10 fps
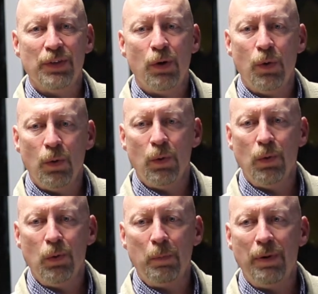the
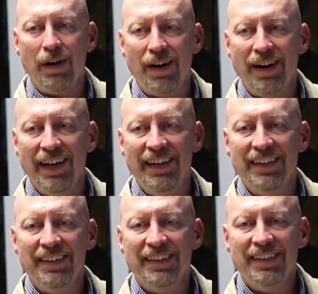whole pie
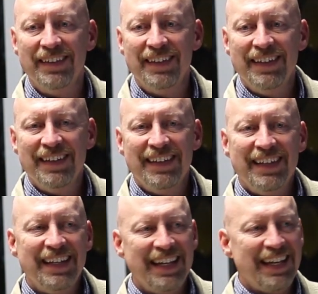
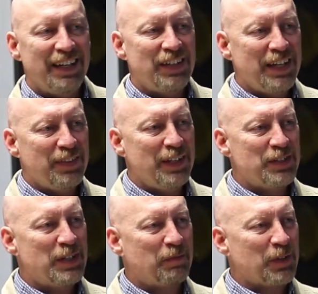and take these
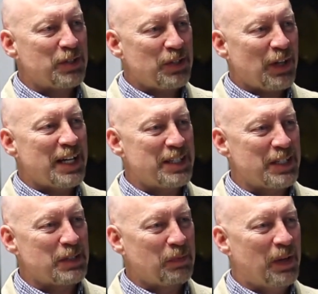different
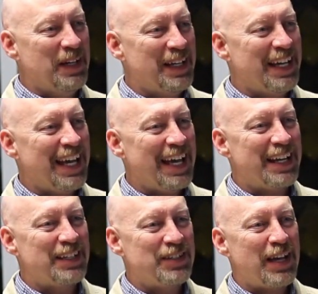slices and
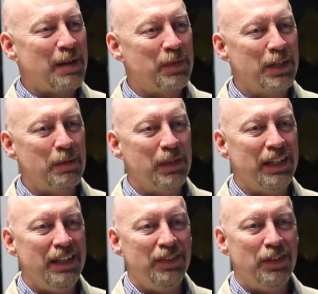examine them and
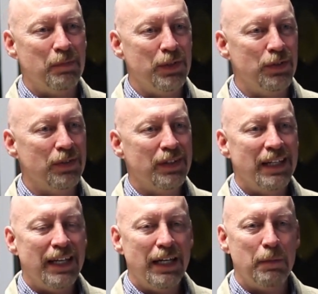eat them
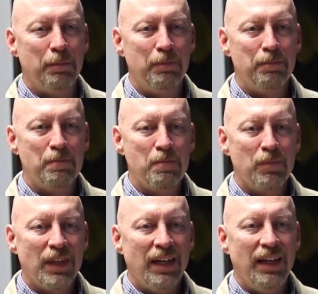and
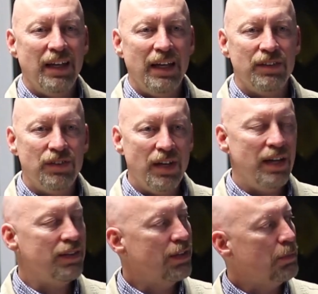
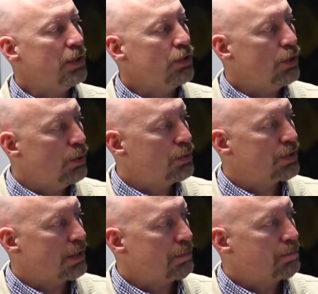take them and use
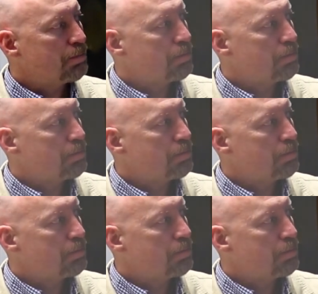them.